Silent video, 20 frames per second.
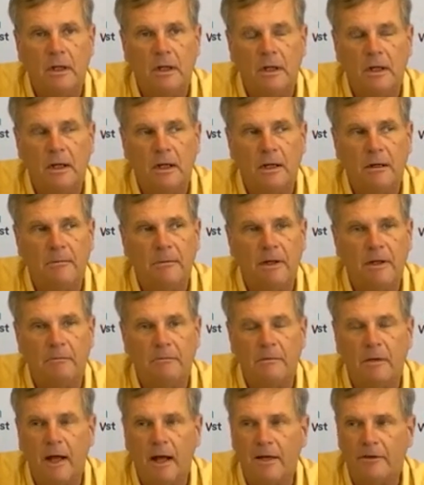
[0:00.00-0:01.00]
And
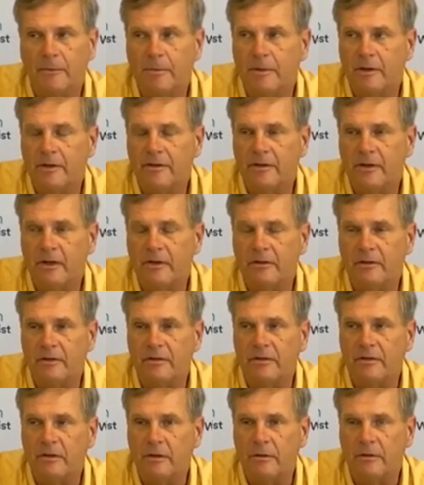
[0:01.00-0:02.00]

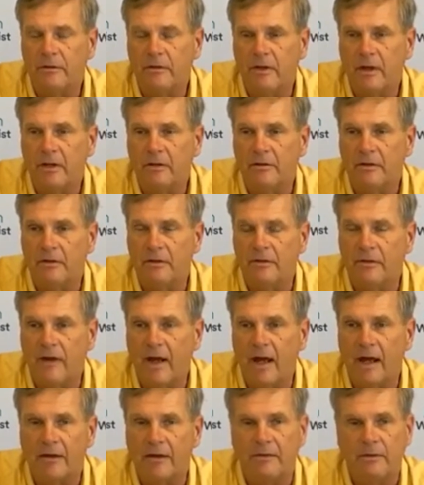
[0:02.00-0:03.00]
hospitalizations don't change as
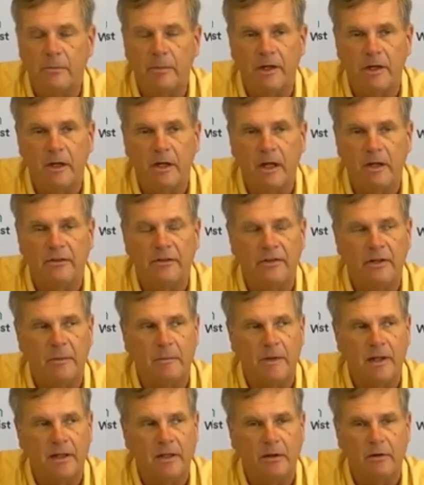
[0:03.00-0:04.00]
fast, but it does
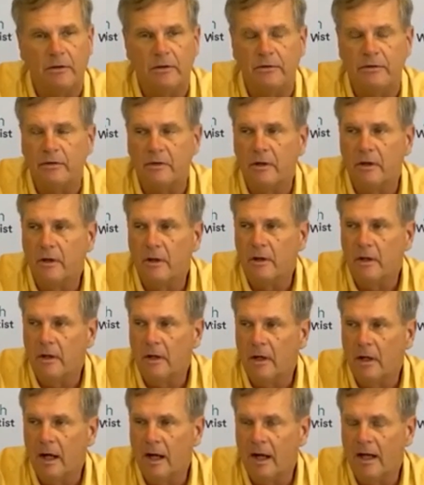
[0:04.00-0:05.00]
seem like those
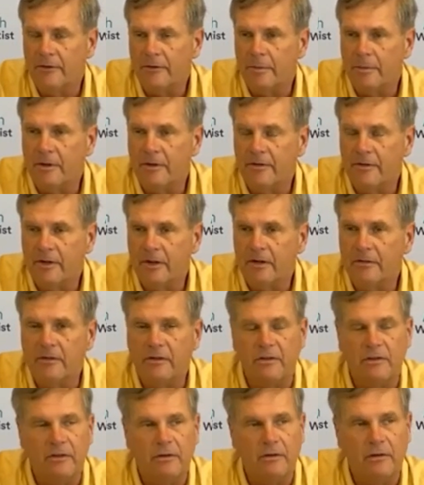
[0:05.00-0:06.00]

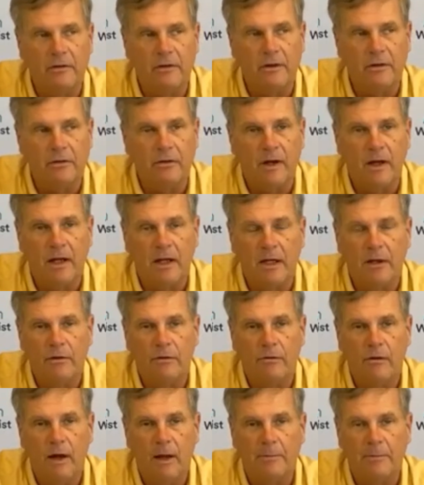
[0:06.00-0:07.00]
hospitalizations here in the Triad are
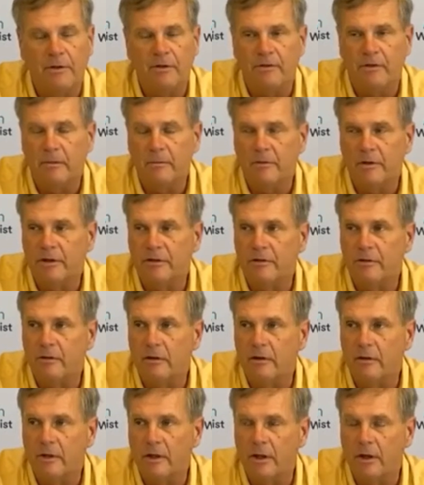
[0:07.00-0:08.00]
dropping somewhat
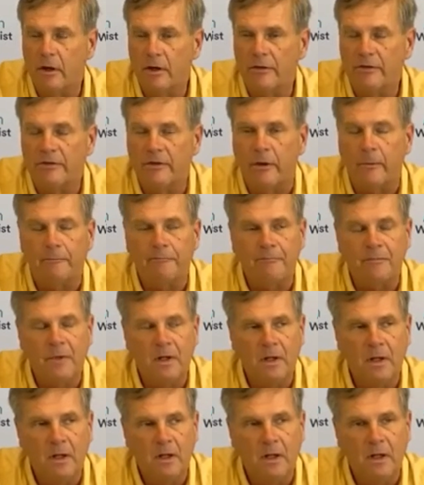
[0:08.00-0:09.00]
slowly also.
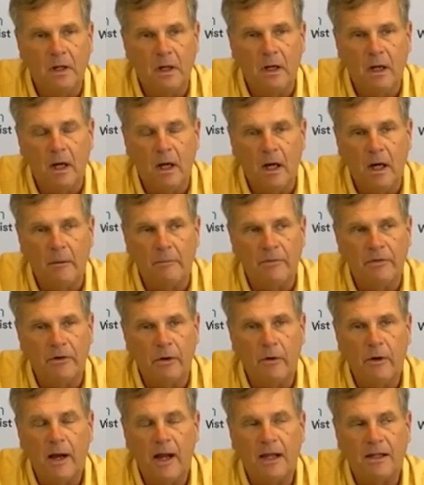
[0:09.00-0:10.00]

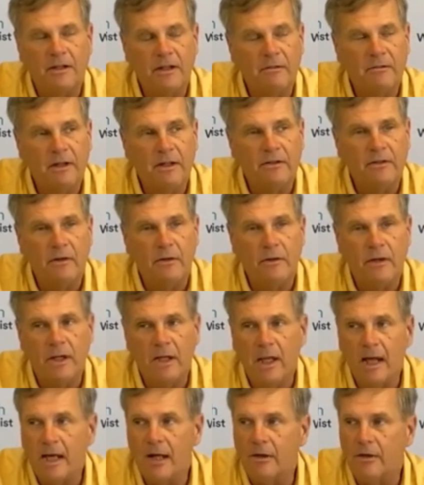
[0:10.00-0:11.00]
So our activity is going
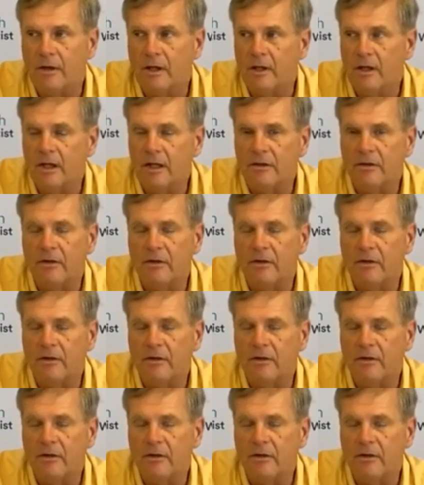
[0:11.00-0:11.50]
down, and that's